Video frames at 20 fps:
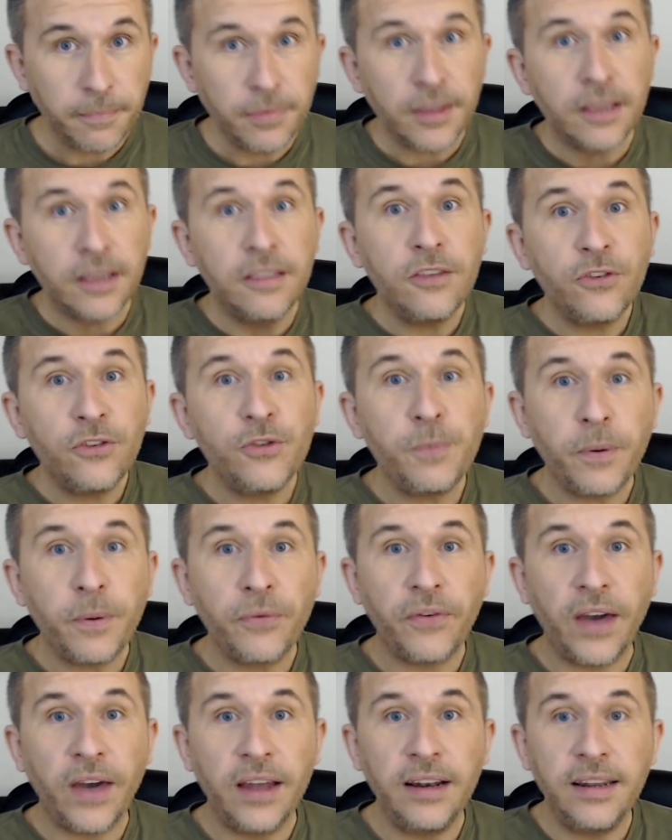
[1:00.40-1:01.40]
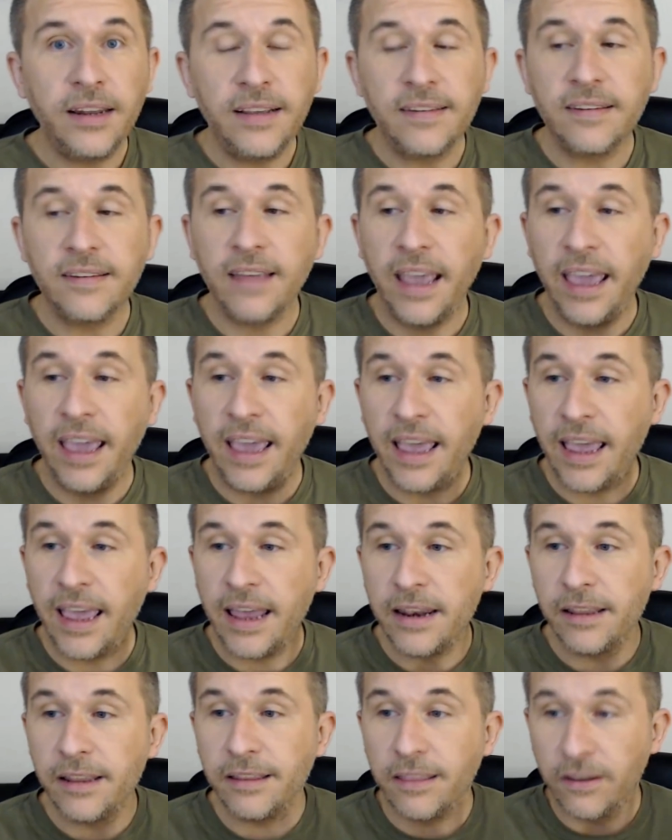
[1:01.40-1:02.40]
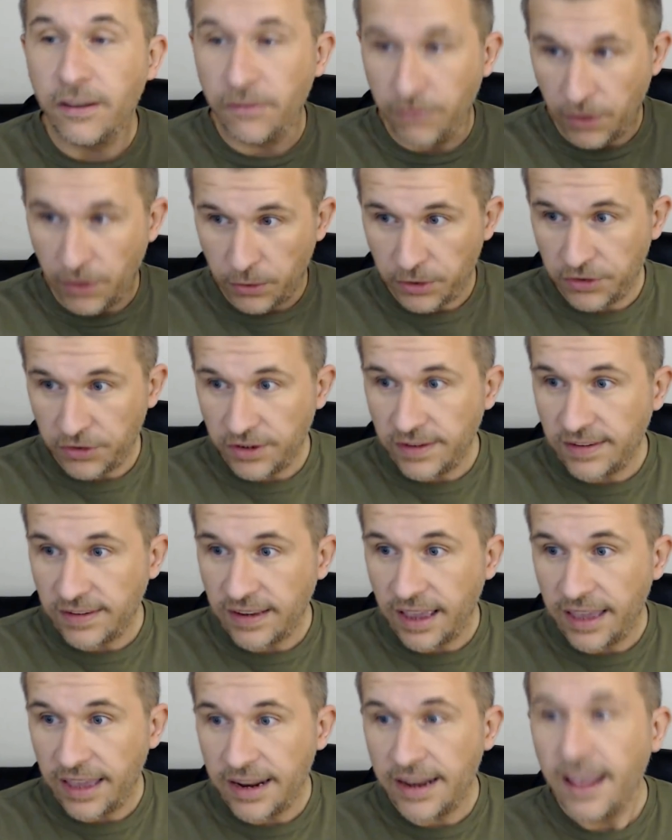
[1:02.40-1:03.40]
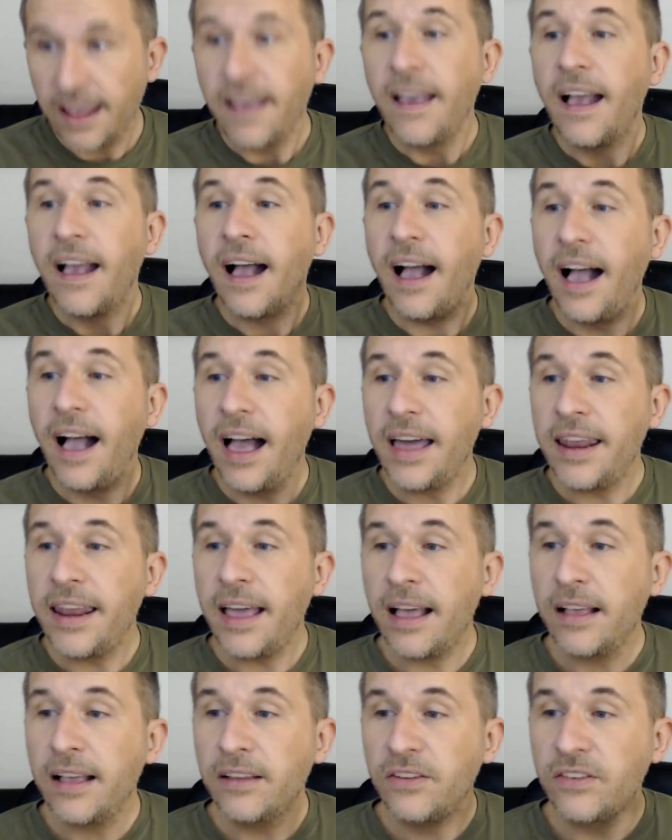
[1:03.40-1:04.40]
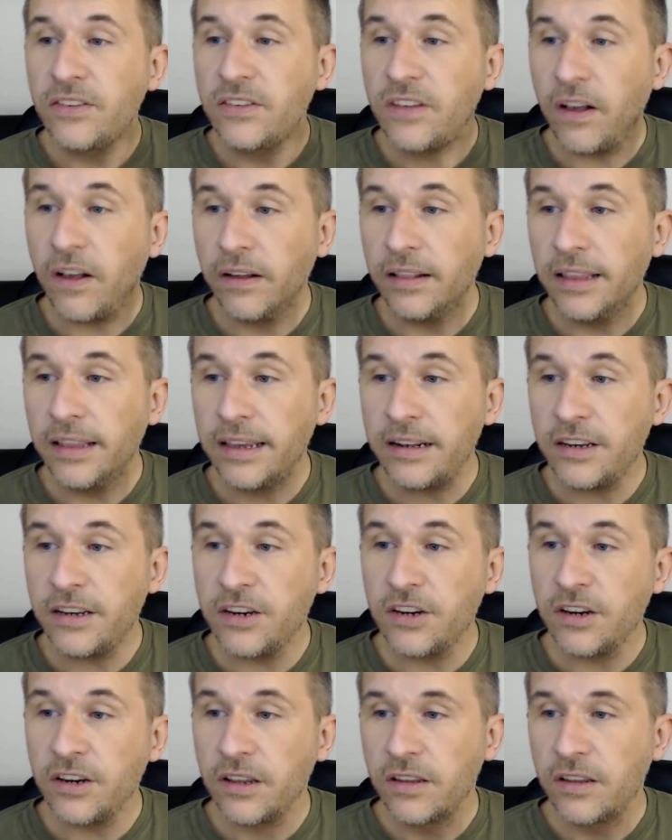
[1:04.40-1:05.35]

the super finalists, and the voters decided Anna Soklic,